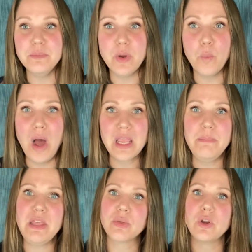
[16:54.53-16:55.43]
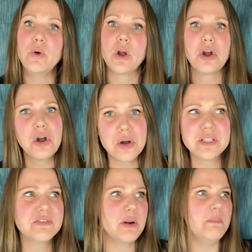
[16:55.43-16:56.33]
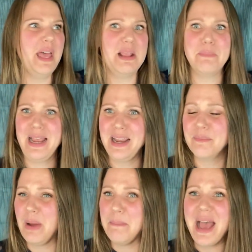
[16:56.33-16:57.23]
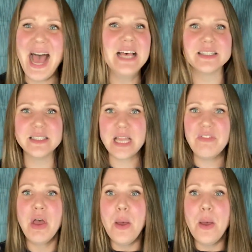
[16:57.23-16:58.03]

walking me through, or hurts from like my past and stuff.